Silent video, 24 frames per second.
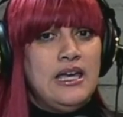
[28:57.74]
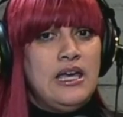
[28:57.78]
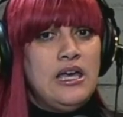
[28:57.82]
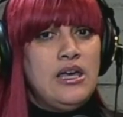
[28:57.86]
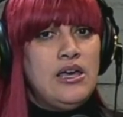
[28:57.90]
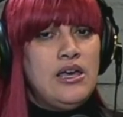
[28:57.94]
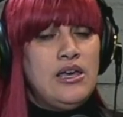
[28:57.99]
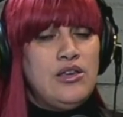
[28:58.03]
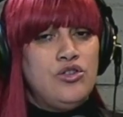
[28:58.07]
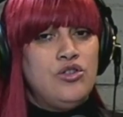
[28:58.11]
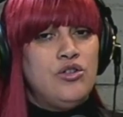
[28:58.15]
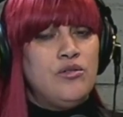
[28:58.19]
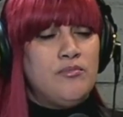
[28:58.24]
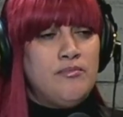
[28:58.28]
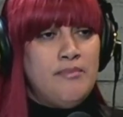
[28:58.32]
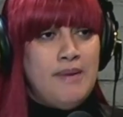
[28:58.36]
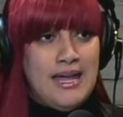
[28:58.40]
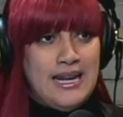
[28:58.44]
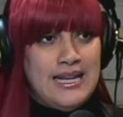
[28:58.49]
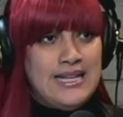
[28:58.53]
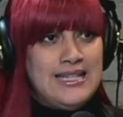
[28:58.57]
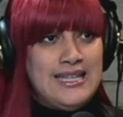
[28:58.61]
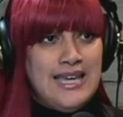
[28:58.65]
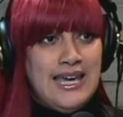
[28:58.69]
and you're
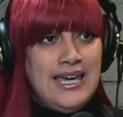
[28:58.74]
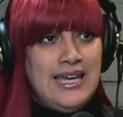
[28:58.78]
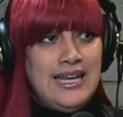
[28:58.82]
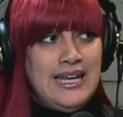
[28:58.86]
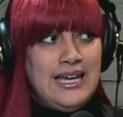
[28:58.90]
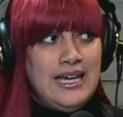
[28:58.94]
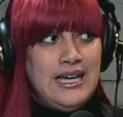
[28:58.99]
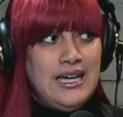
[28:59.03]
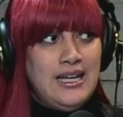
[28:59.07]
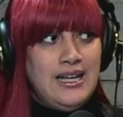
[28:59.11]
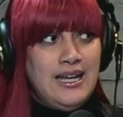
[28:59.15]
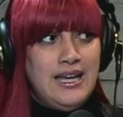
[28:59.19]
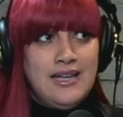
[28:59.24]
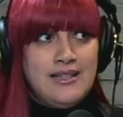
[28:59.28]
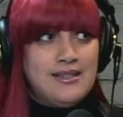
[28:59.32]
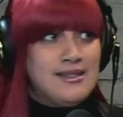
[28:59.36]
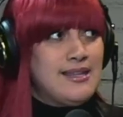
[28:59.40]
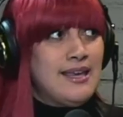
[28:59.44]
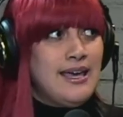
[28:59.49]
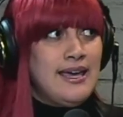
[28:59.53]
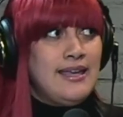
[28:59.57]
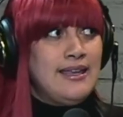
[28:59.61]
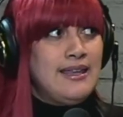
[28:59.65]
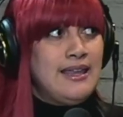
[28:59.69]
meditating, it's
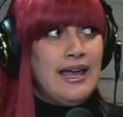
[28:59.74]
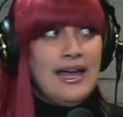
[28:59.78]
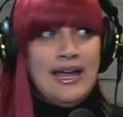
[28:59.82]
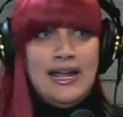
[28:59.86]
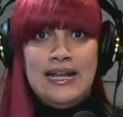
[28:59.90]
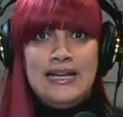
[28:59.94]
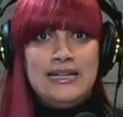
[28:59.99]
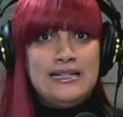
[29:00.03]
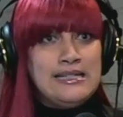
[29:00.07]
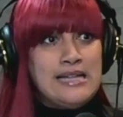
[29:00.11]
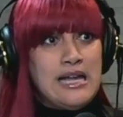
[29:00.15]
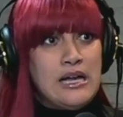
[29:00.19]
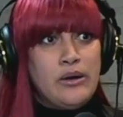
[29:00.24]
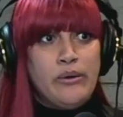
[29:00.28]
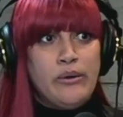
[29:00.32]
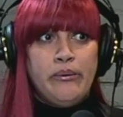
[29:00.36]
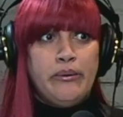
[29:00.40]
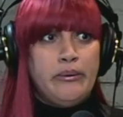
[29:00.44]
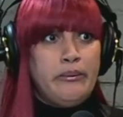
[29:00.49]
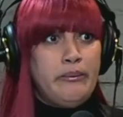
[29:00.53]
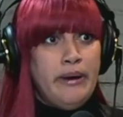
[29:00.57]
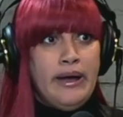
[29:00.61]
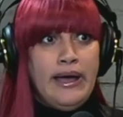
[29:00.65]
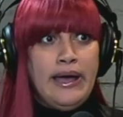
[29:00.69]
like the headache's not
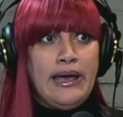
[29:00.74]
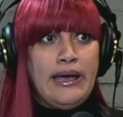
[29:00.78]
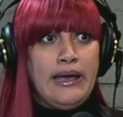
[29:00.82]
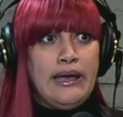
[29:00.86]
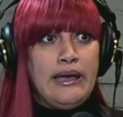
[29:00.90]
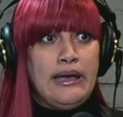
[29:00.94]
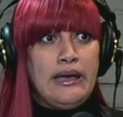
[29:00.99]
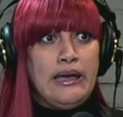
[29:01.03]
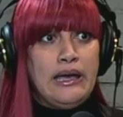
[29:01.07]
away.